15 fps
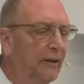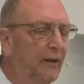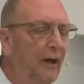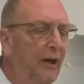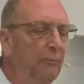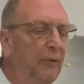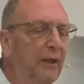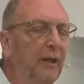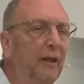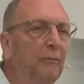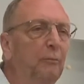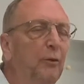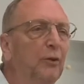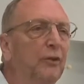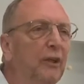guard
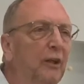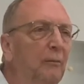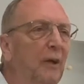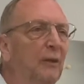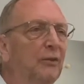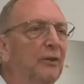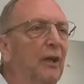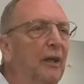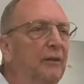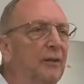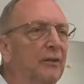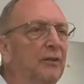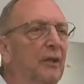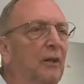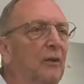began pushing him outside the
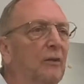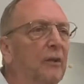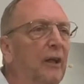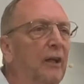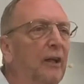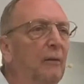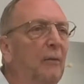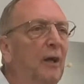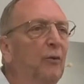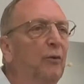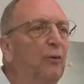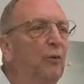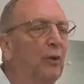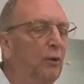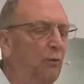cell, getting him out
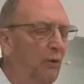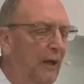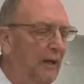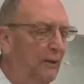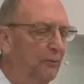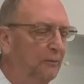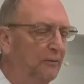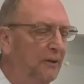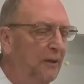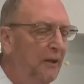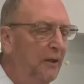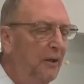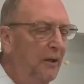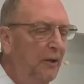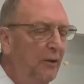through the crowd,
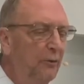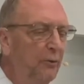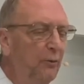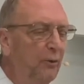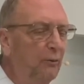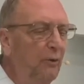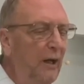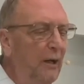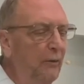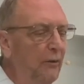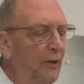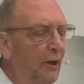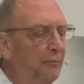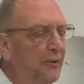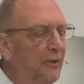through the crowd
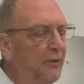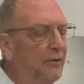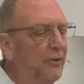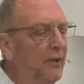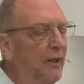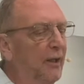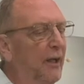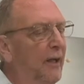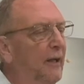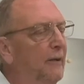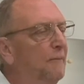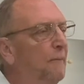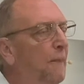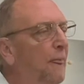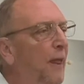up to the city
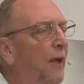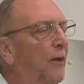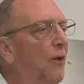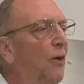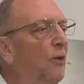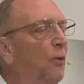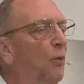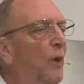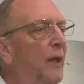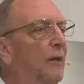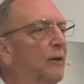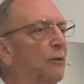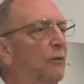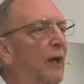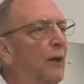gate, and all the
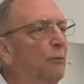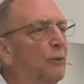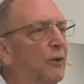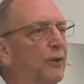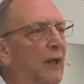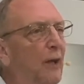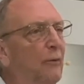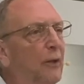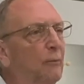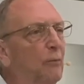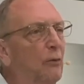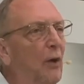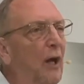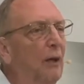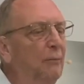way the crowd was shouting,
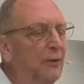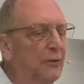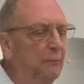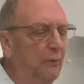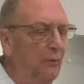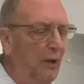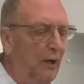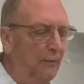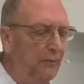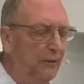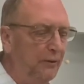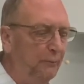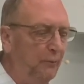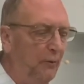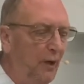Barabbas,
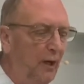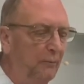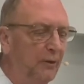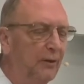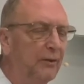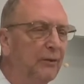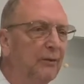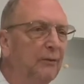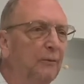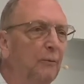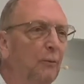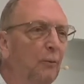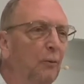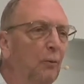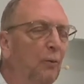Barabbas, Barabbas.
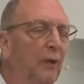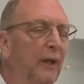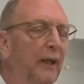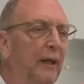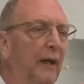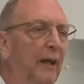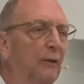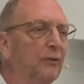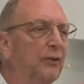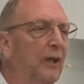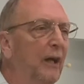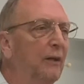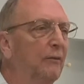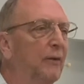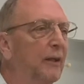When they got
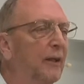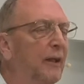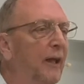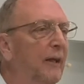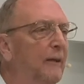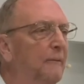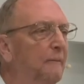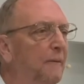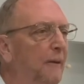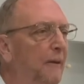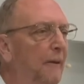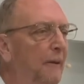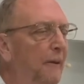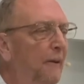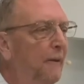outside of the gate,
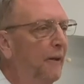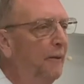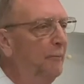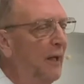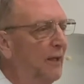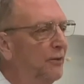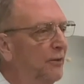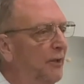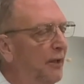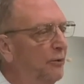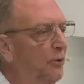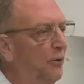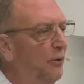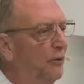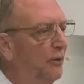I imagine they
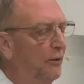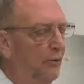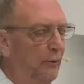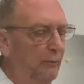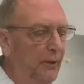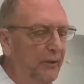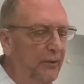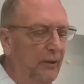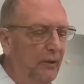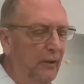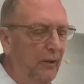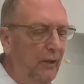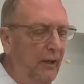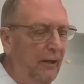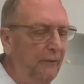turned a little bit to the
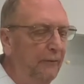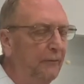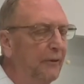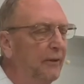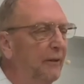left,